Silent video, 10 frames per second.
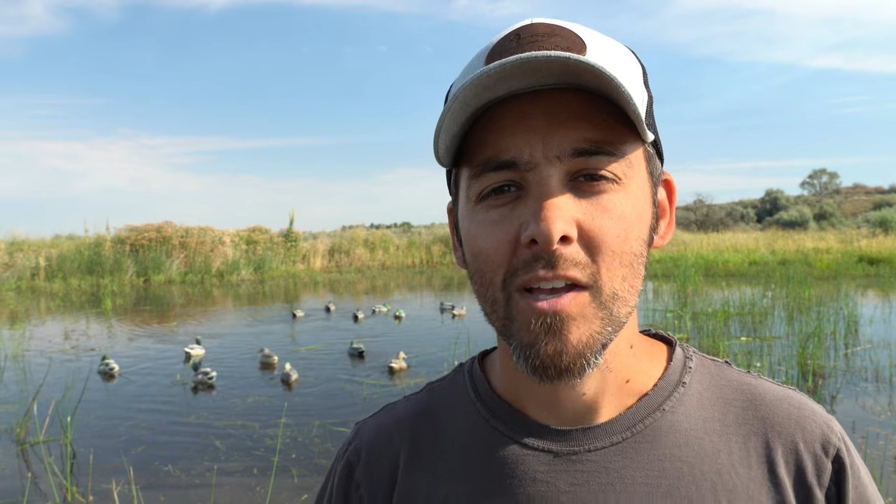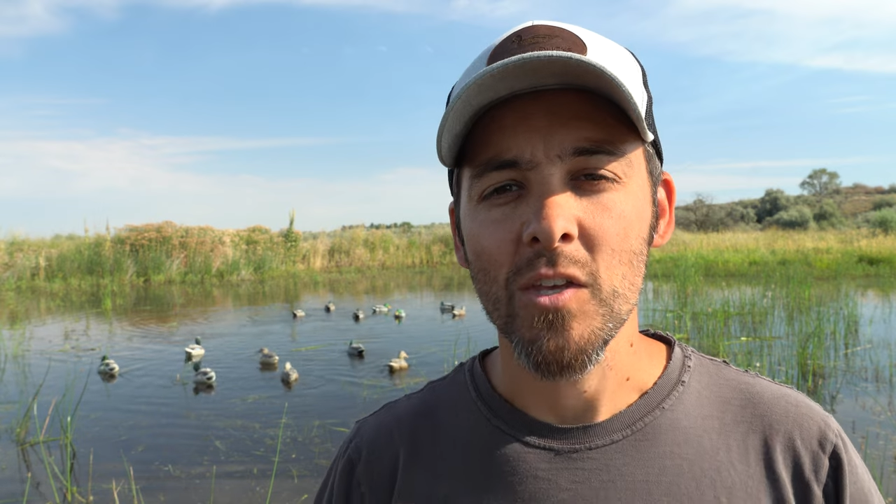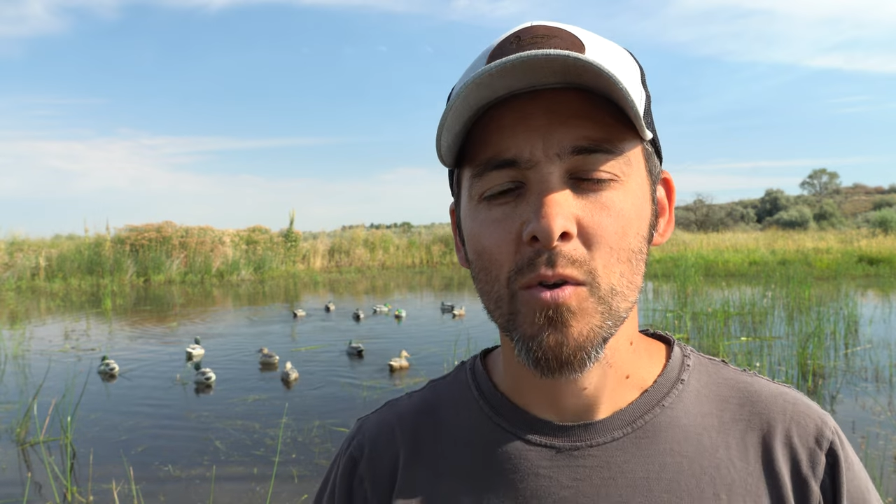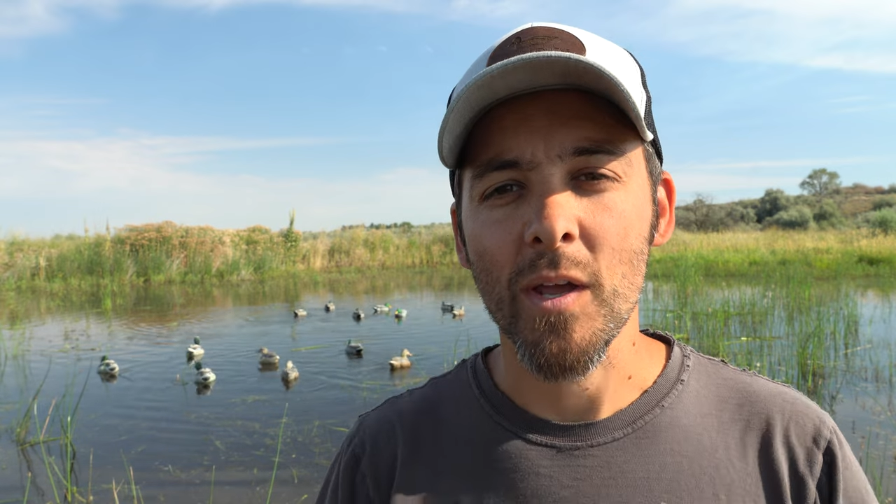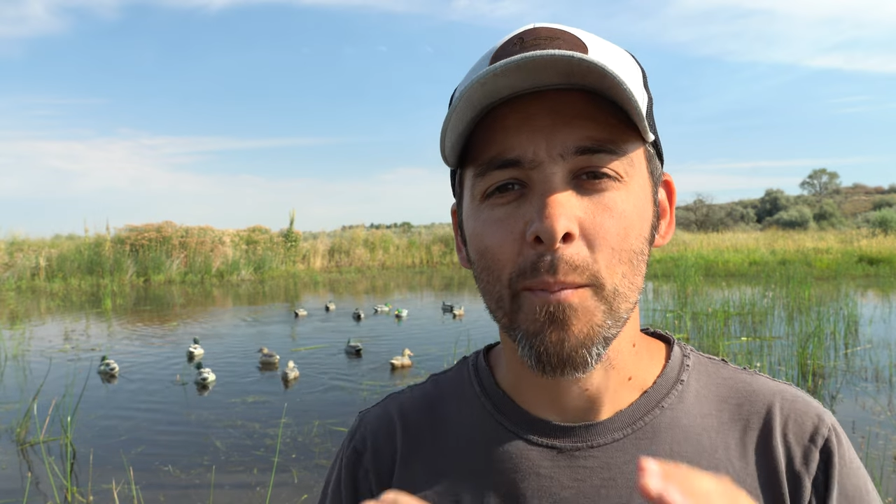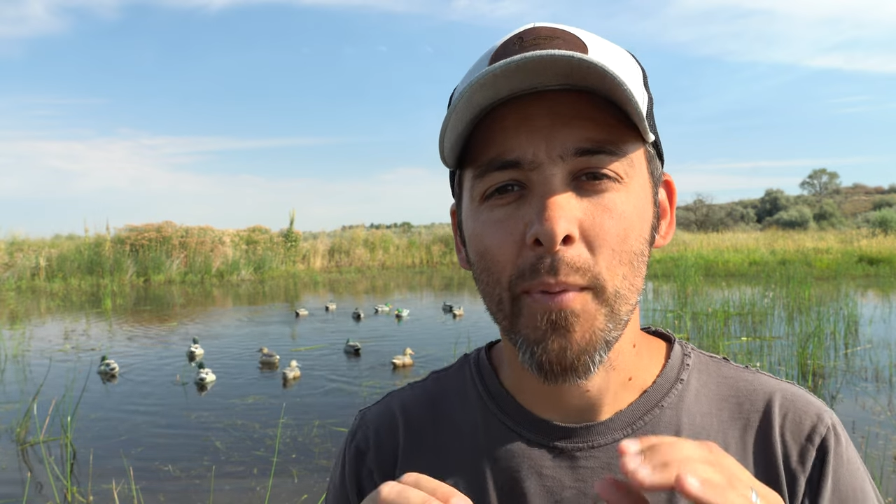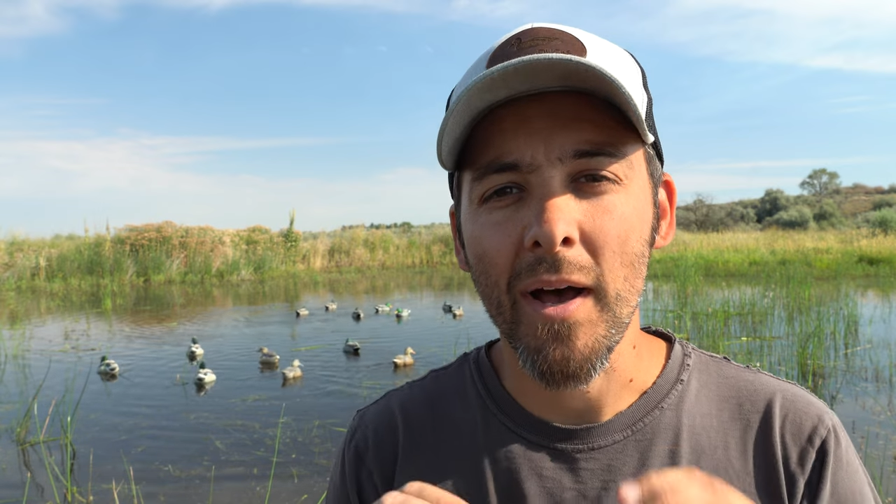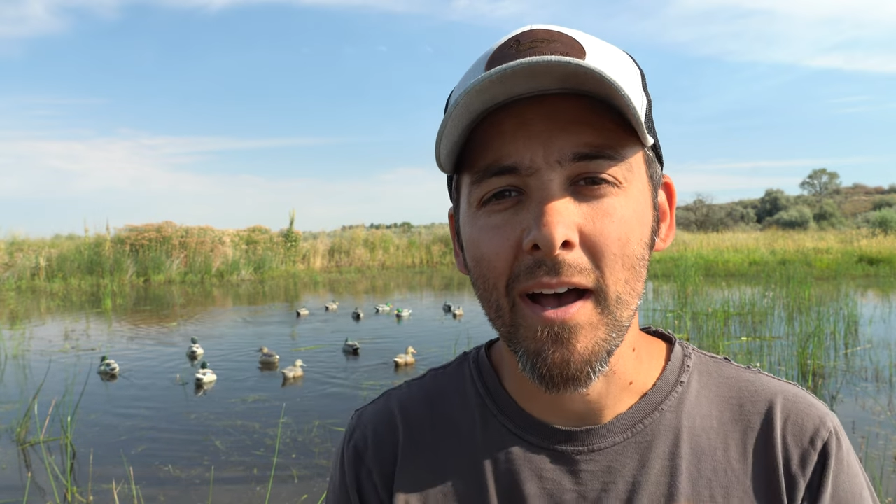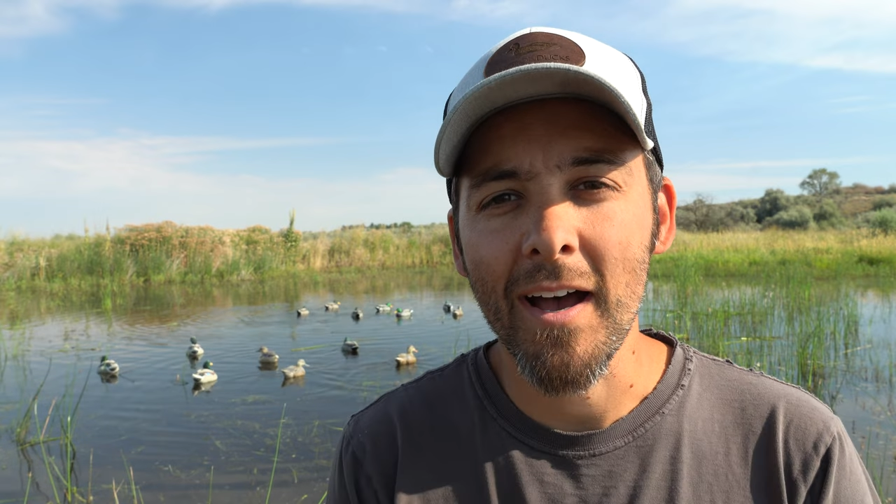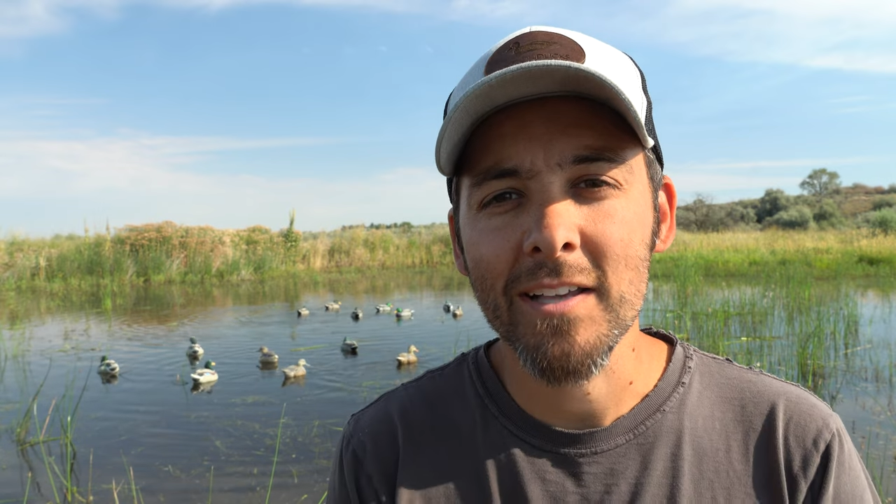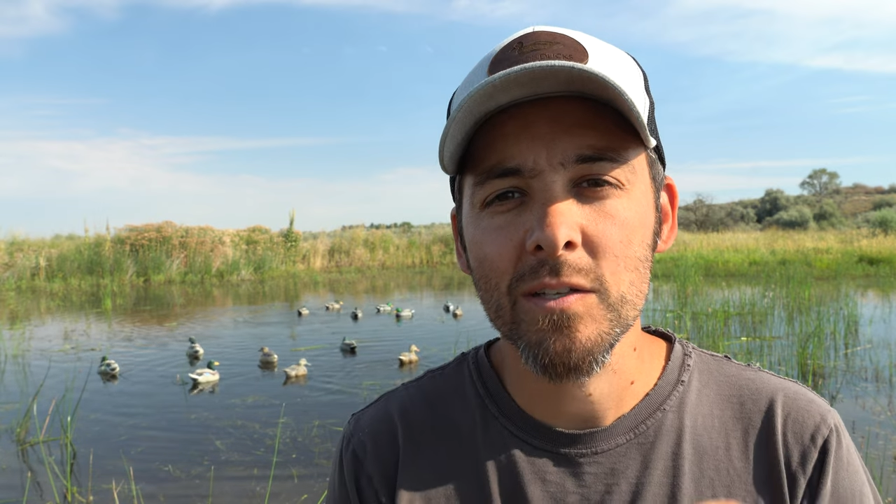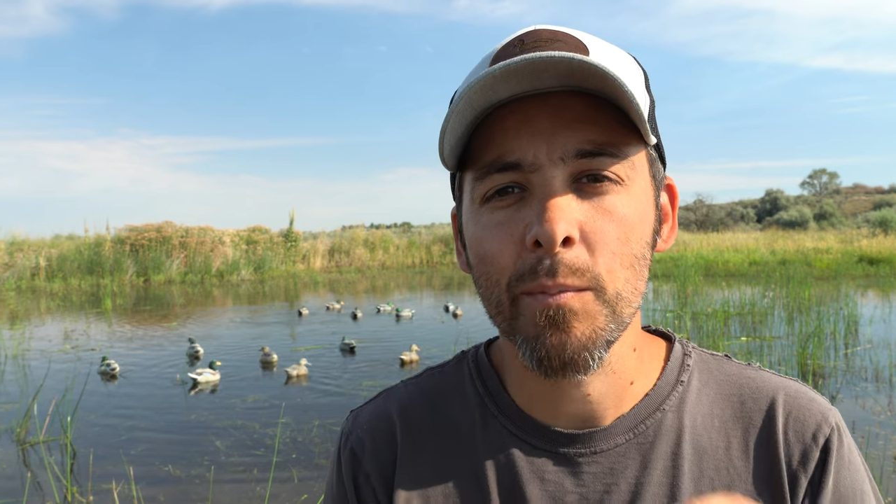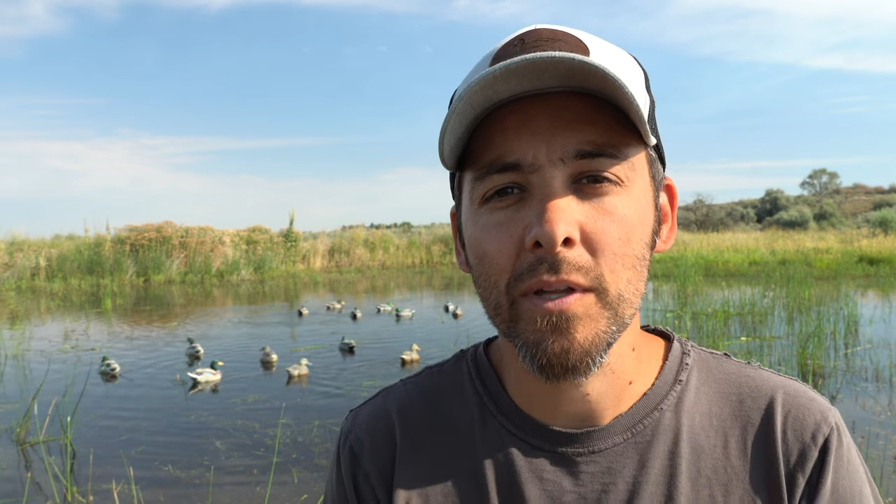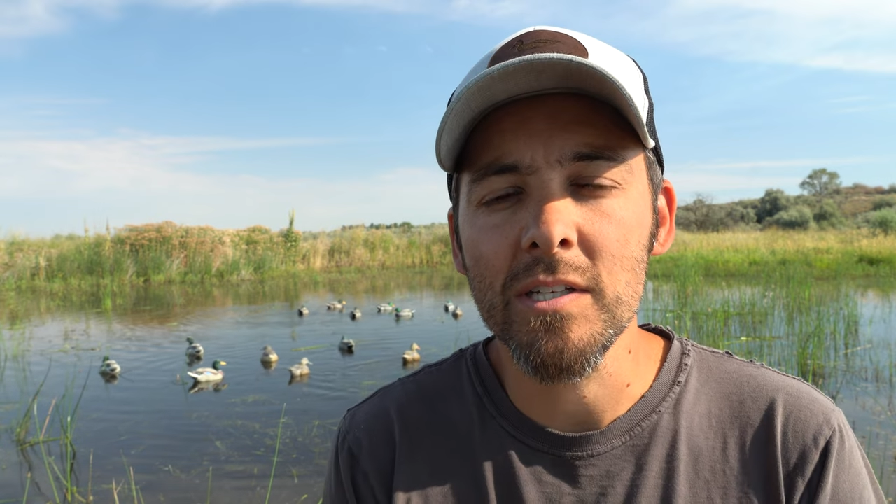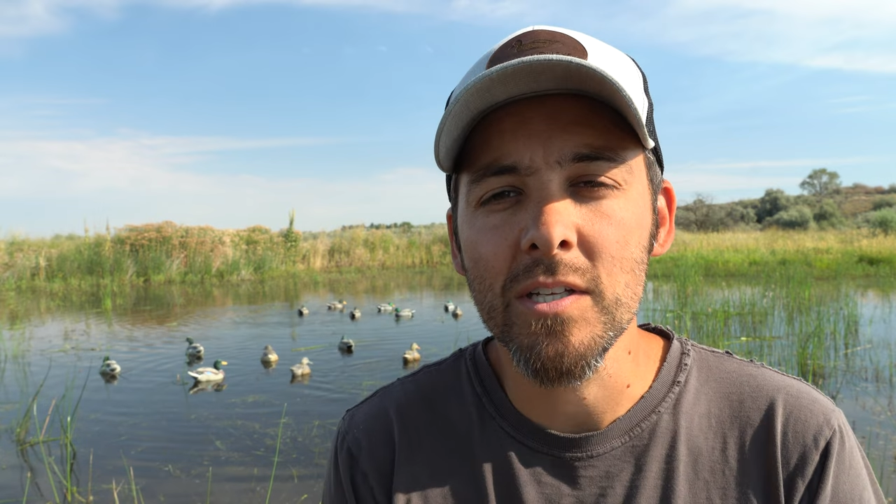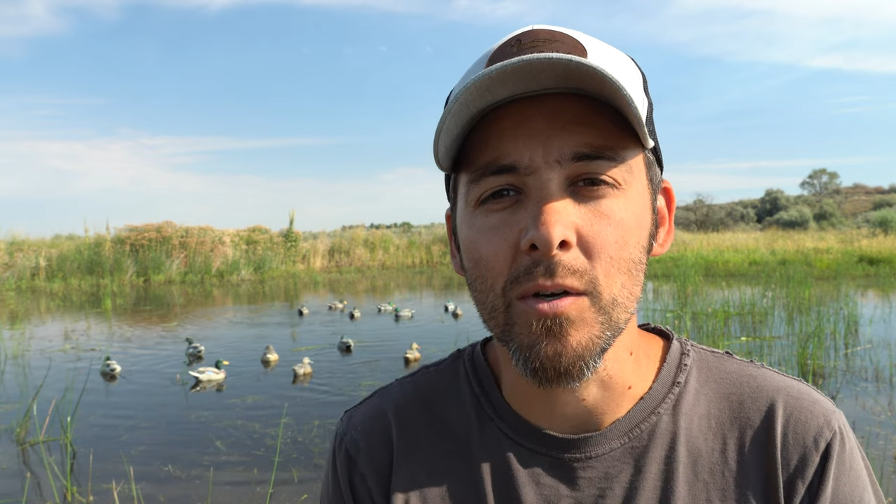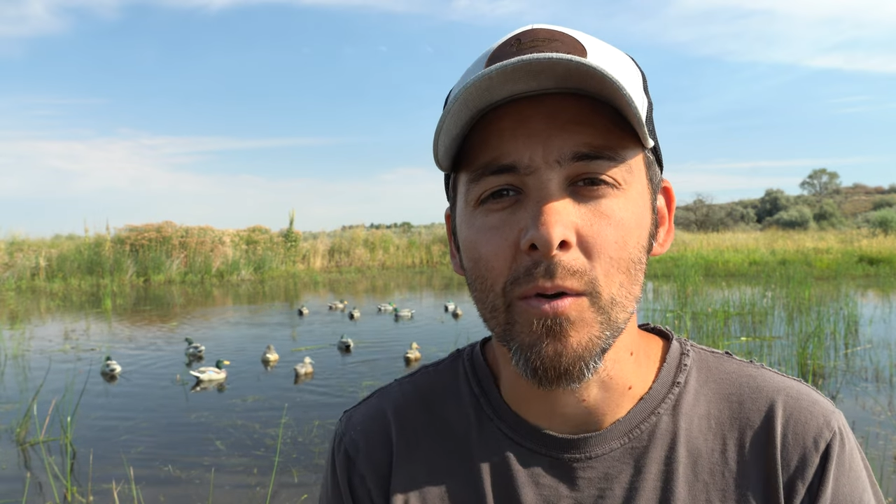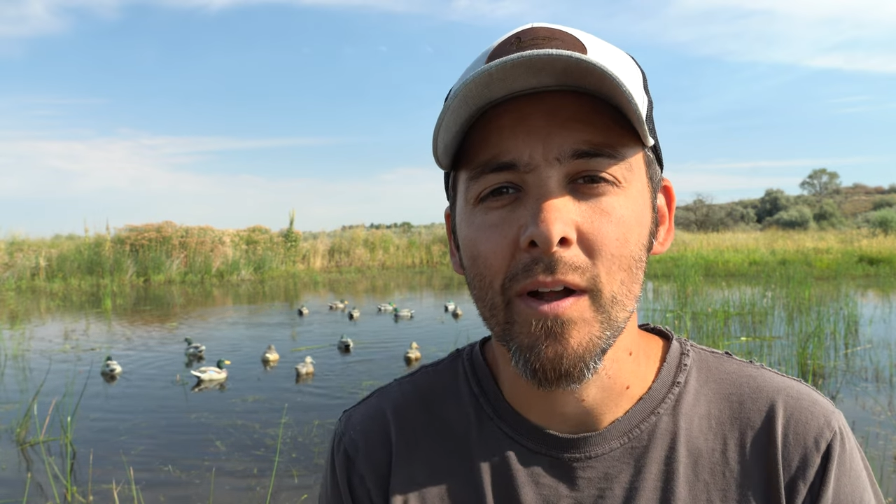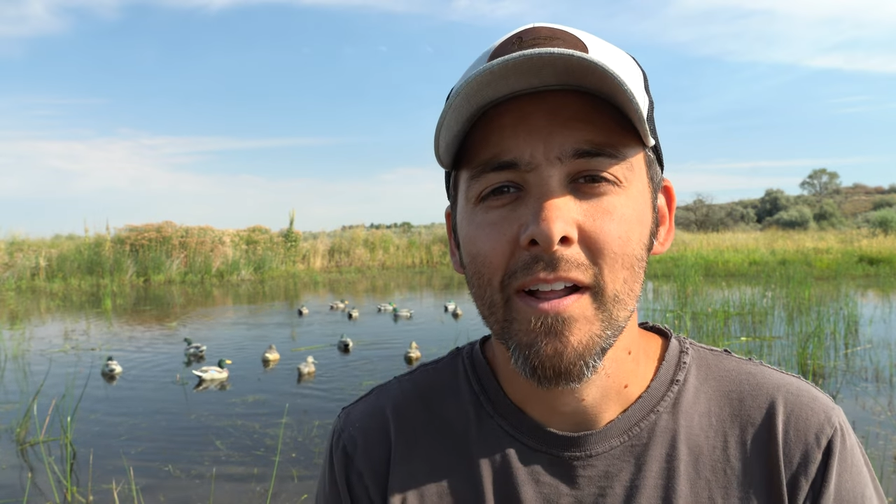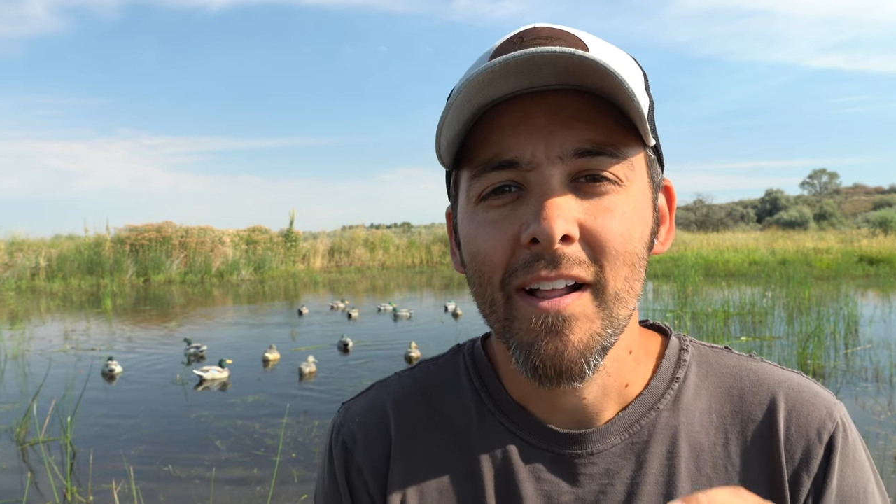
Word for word: you can possibly do